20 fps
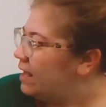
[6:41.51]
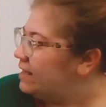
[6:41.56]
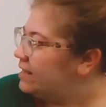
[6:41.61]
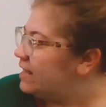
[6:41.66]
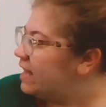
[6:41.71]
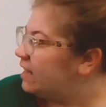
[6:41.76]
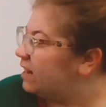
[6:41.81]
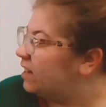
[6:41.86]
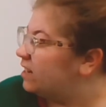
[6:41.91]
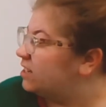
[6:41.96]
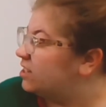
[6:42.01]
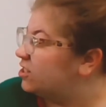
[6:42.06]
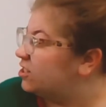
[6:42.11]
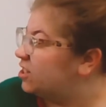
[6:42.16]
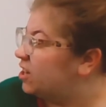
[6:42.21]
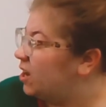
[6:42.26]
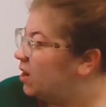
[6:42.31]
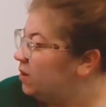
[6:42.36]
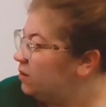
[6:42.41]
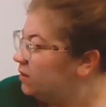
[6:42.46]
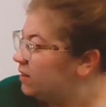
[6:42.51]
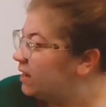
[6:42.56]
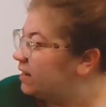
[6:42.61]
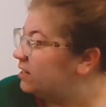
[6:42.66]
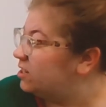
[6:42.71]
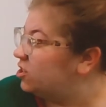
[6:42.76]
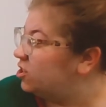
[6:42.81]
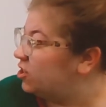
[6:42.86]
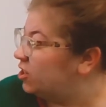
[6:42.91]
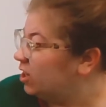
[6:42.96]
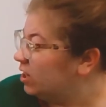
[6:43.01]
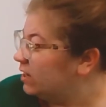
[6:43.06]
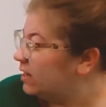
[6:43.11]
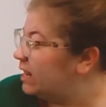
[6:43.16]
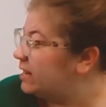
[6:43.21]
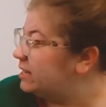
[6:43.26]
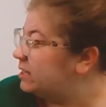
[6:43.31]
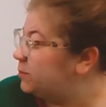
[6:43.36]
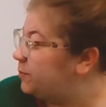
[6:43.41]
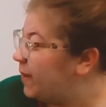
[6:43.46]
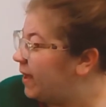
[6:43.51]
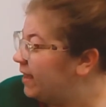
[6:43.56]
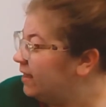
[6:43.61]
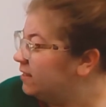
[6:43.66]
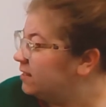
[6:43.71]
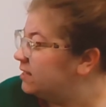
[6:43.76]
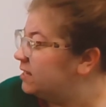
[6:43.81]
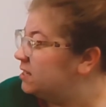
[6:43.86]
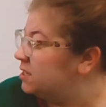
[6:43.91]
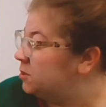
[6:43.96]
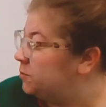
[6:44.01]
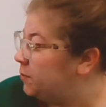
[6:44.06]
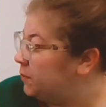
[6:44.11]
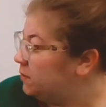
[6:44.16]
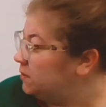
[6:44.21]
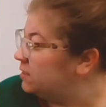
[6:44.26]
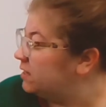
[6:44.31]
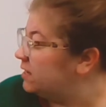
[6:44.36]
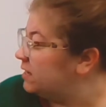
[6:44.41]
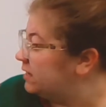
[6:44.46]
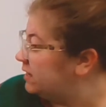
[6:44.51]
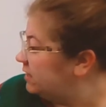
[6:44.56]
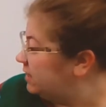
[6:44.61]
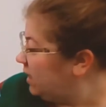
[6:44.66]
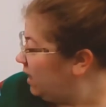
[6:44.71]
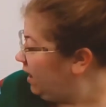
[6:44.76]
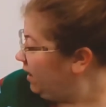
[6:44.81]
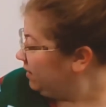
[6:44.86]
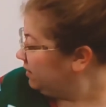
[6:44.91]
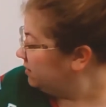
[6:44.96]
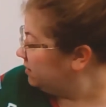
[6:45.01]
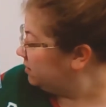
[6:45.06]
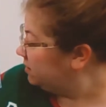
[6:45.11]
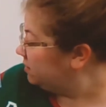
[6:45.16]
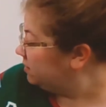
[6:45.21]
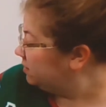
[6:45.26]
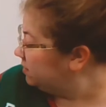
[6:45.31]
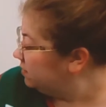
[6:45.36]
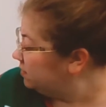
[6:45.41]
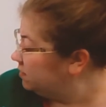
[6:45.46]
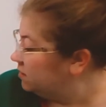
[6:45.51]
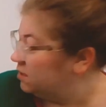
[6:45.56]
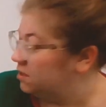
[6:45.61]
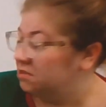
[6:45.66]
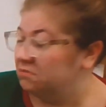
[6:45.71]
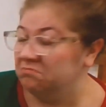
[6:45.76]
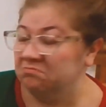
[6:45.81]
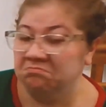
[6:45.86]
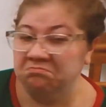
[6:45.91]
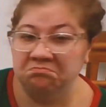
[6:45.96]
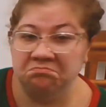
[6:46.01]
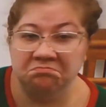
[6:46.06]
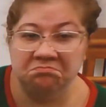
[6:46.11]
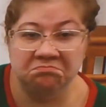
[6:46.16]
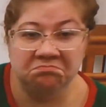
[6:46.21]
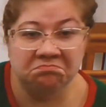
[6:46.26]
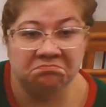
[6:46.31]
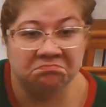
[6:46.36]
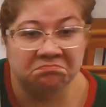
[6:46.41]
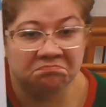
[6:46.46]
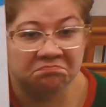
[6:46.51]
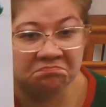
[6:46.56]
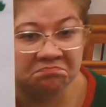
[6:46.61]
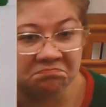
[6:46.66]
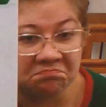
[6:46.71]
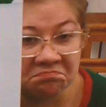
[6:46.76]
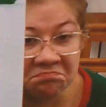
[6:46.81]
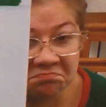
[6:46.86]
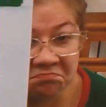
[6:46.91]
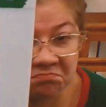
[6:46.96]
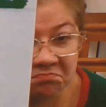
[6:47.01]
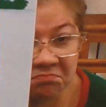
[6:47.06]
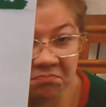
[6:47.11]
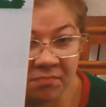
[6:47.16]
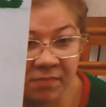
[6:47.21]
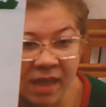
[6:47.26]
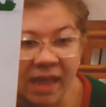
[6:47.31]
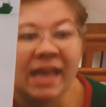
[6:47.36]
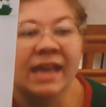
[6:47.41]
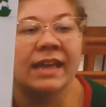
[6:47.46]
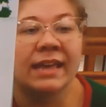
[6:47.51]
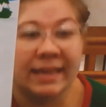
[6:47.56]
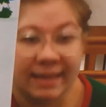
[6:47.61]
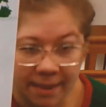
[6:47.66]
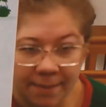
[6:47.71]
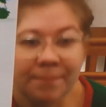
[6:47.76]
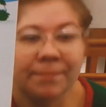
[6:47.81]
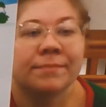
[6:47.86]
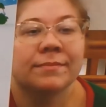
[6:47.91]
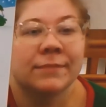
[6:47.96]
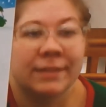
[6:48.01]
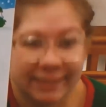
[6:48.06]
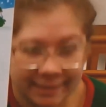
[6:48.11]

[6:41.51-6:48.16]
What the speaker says: He had on his coat and his shirt and his pants and his boots and his socks. Yep.